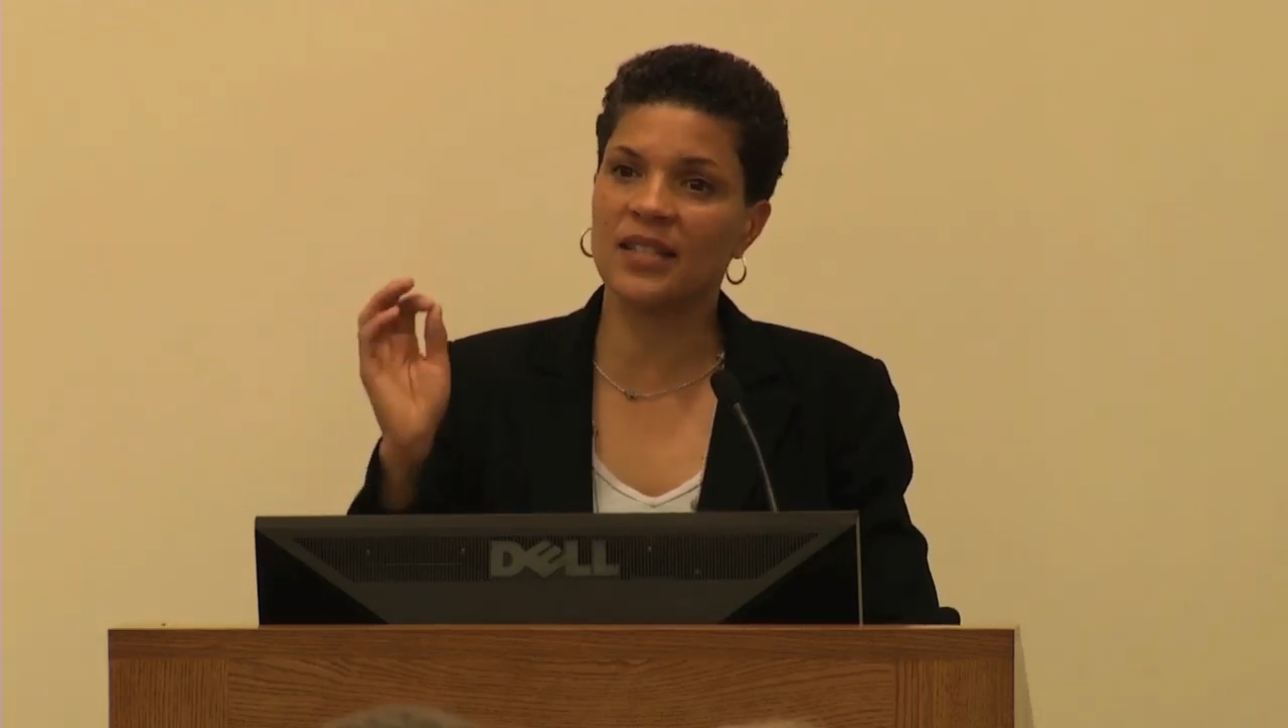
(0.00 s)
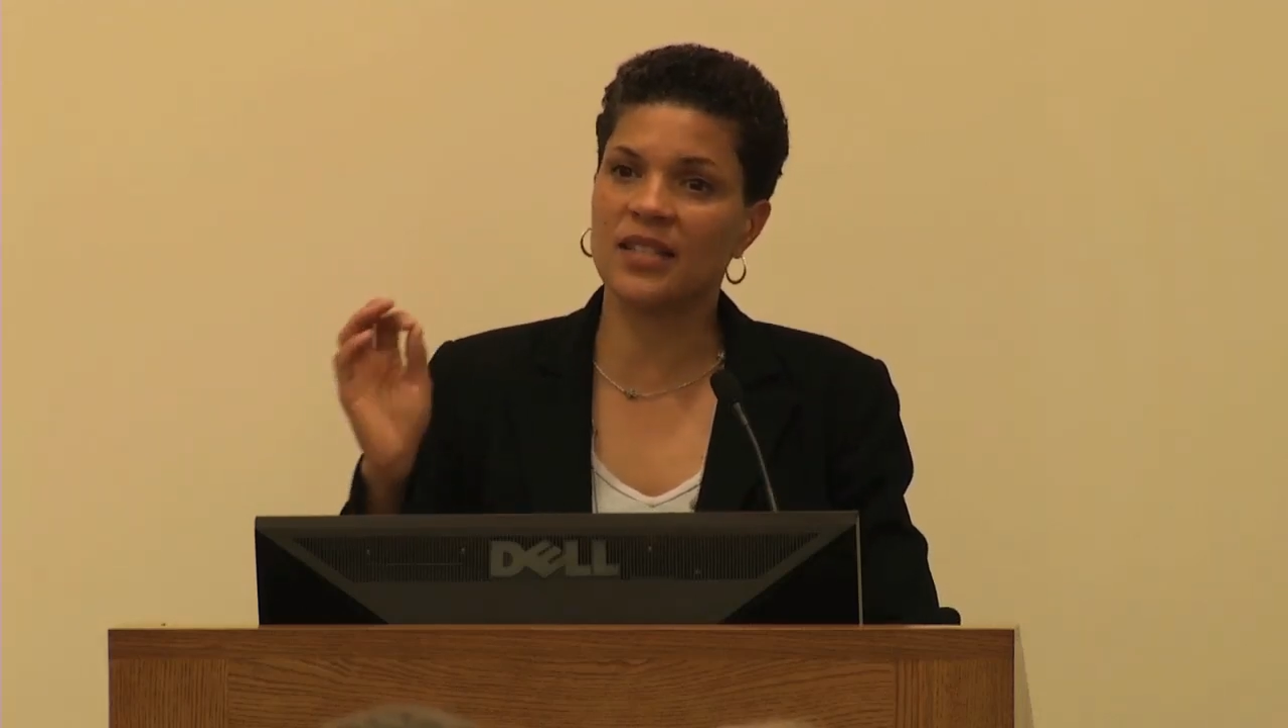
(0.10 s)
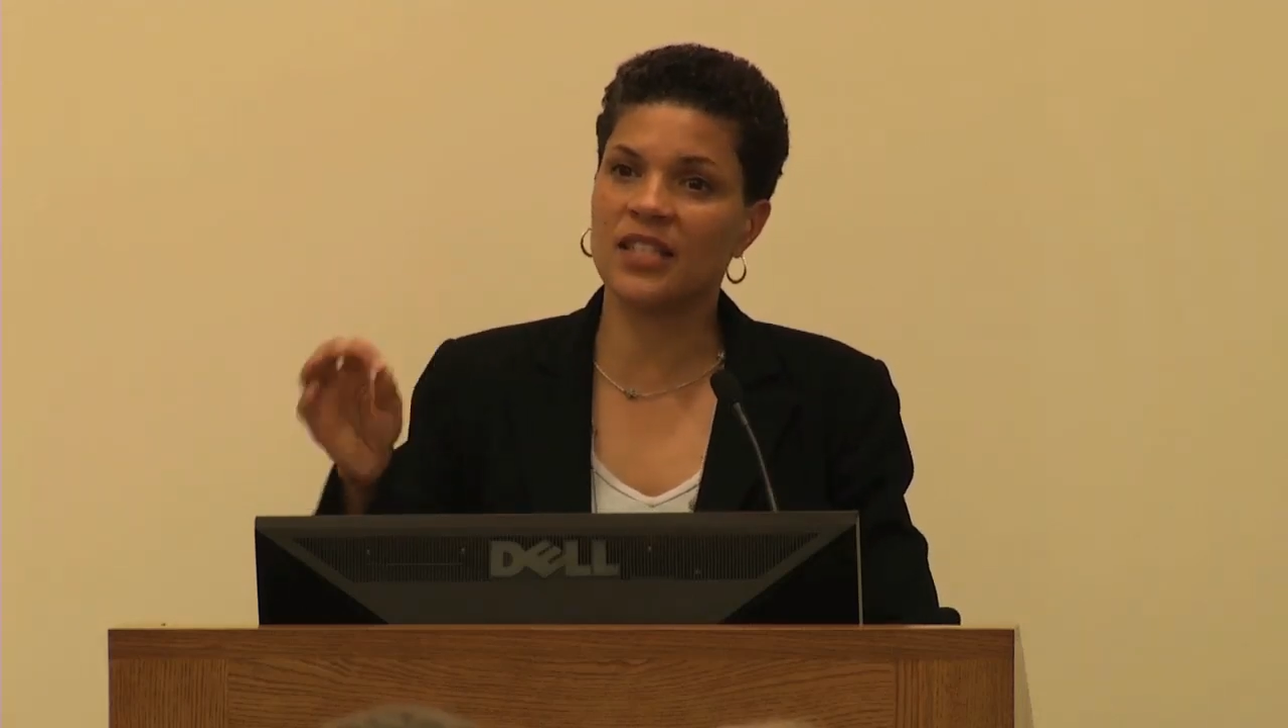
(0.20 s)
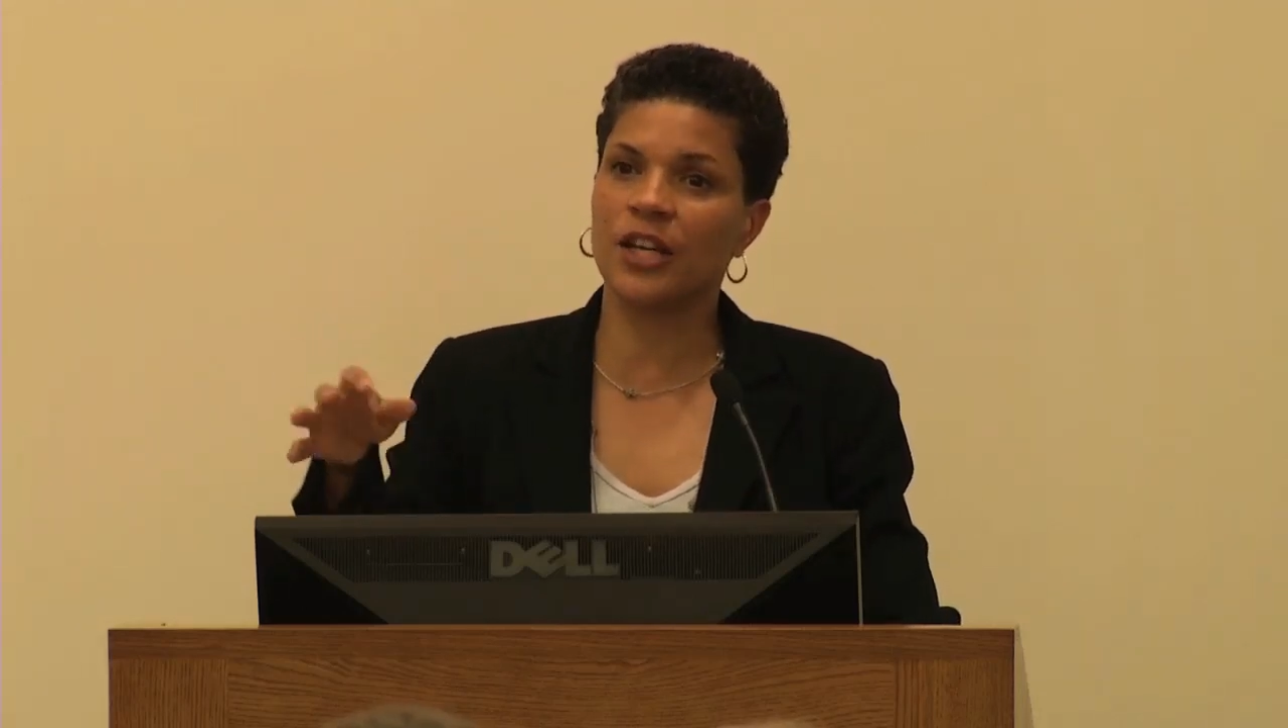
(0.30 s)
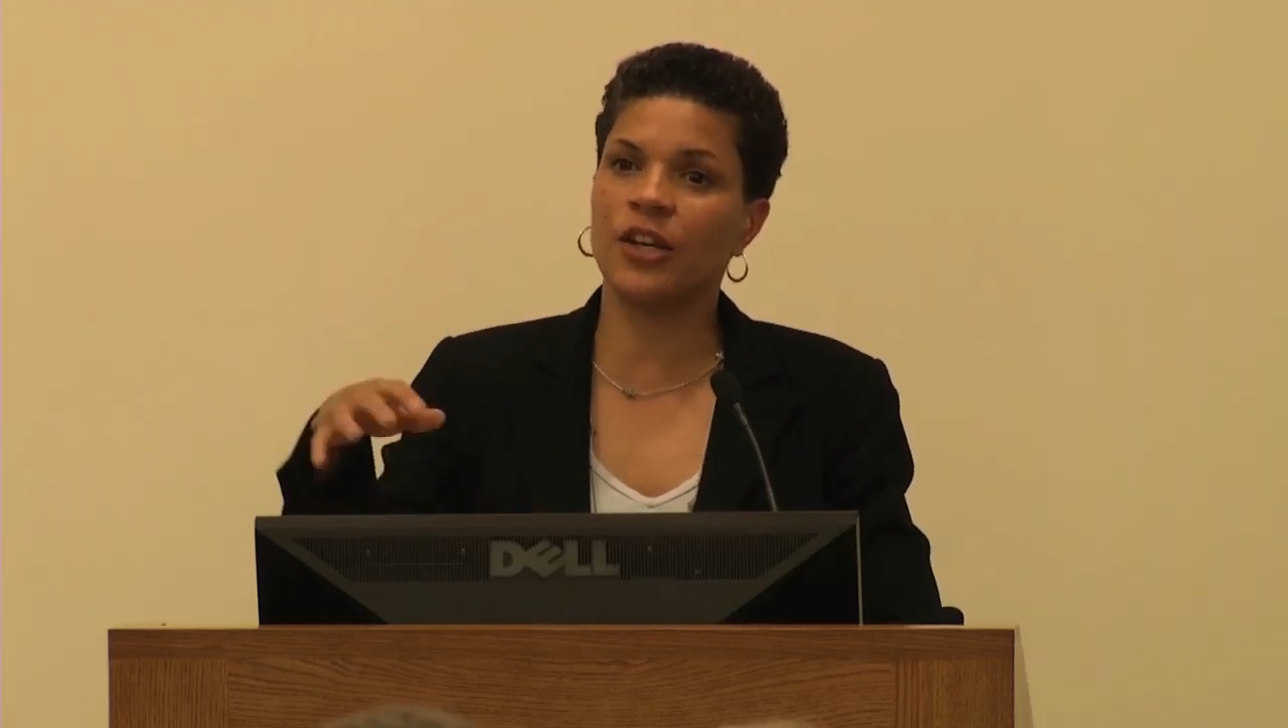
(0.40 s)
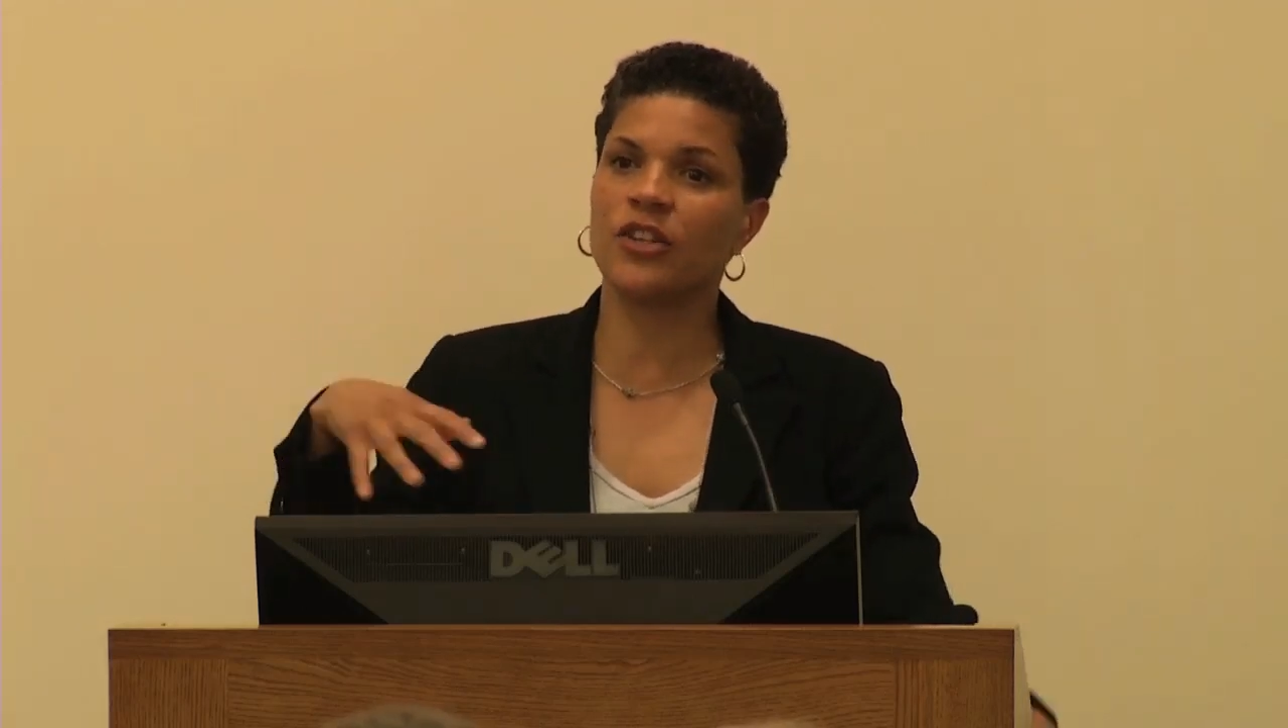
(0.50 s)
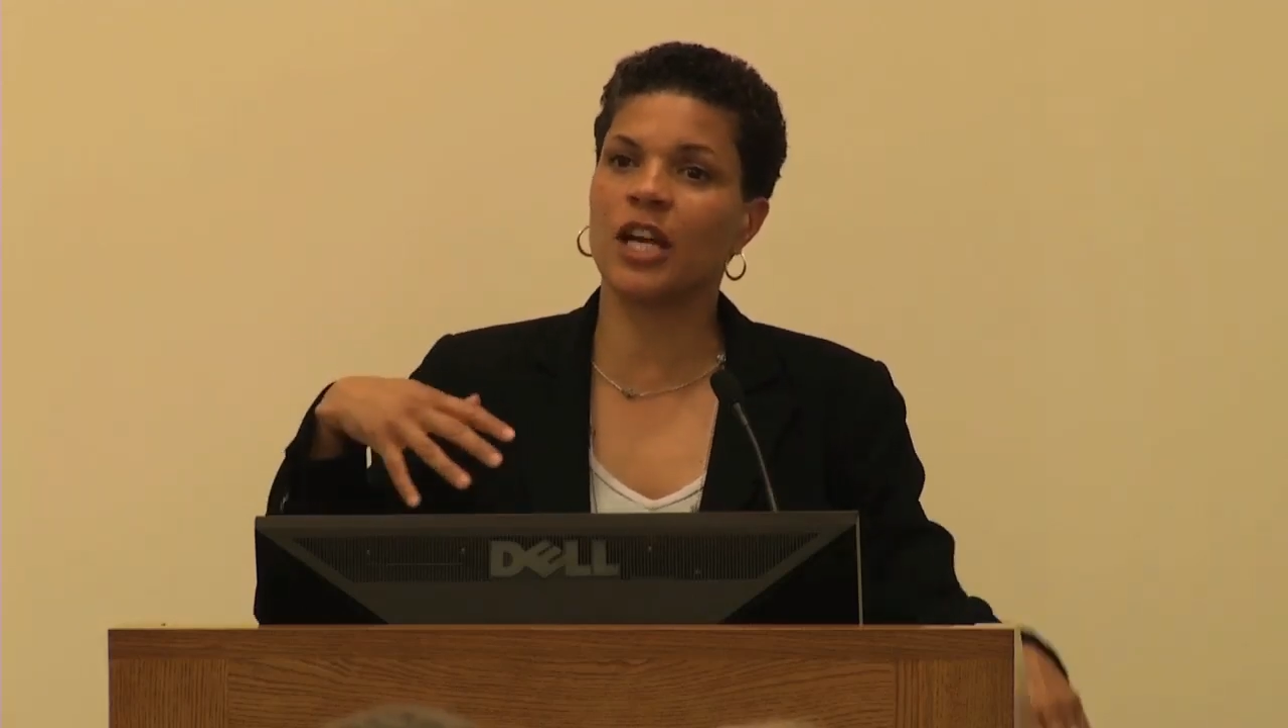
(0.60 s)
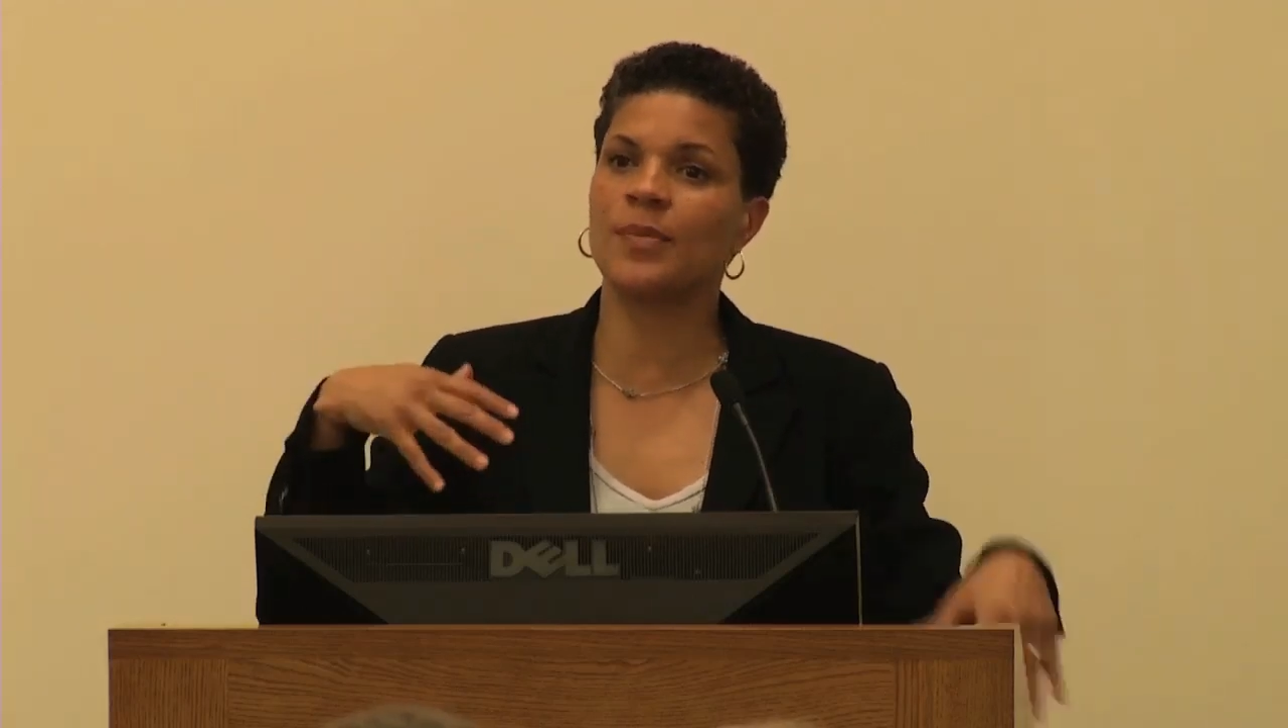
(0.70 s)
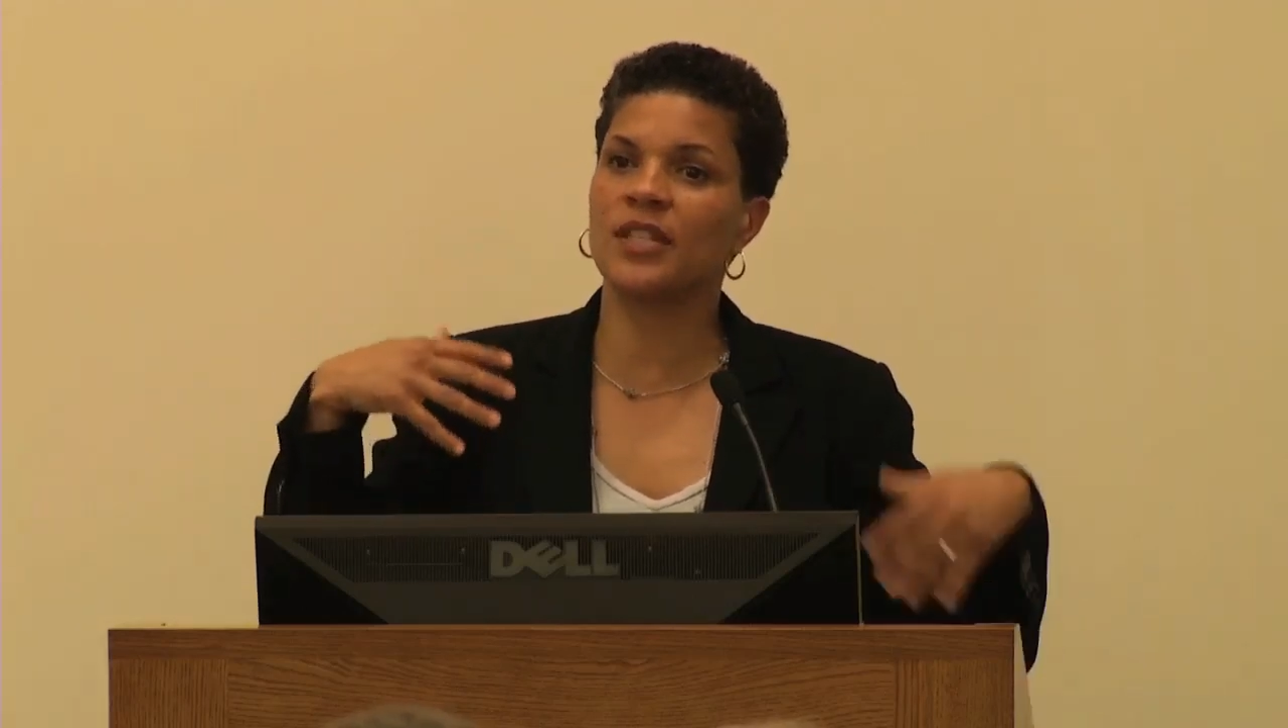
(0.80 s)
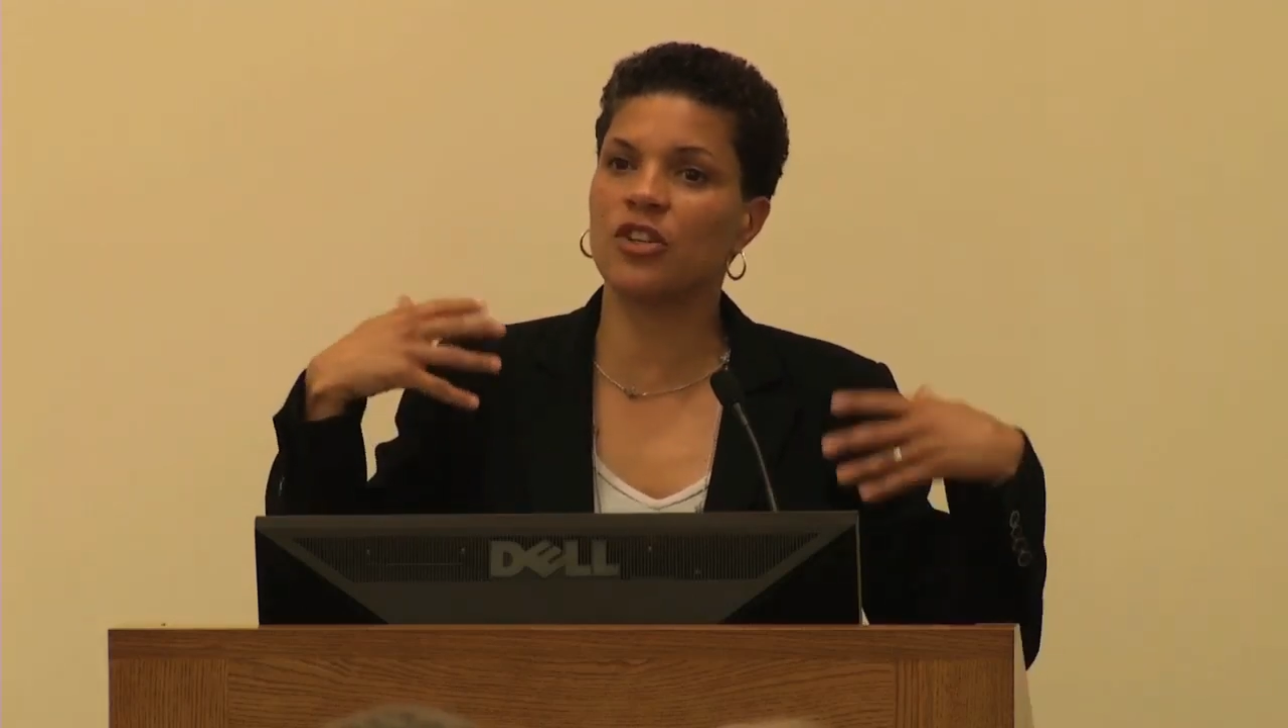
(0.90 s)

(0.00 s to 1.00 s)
and stereotypes